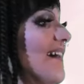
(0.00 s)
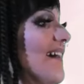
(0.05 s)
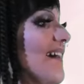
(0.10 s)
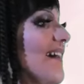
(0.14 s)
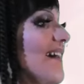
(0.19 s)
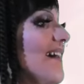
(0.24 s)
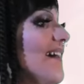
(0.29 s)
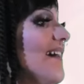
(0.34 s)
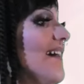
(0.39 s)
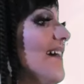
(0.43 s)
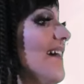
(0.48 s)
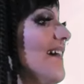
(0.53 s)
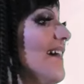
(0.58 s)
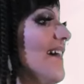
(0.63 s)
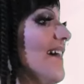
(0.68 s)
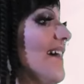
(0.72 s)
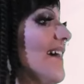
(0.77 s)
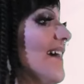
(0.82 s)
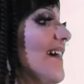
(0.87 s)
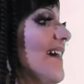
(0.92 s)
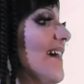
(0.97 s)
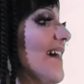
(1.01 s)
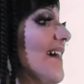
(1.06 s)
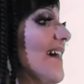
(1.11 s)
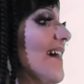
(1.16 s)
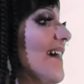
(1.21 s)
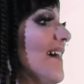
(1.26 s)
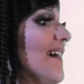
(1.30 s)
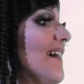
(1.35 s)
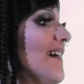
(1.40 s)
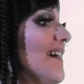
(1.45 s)

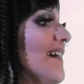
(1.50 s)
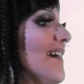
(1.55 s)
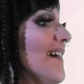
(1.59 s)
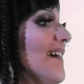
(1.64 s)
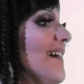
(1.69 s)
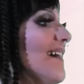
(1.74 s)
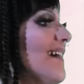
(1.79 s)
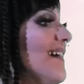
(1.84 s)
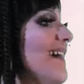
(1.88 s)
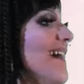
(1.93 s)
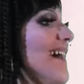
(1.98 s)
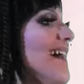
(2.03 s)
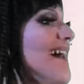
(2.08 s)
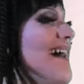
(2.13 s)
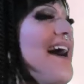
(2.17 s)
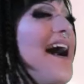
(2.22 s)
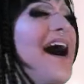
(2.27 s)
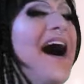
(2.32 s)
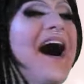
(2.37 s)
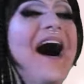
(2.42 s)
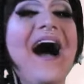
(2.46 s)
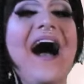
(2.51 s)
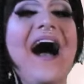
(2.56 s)
No words are spoken by the person on screen.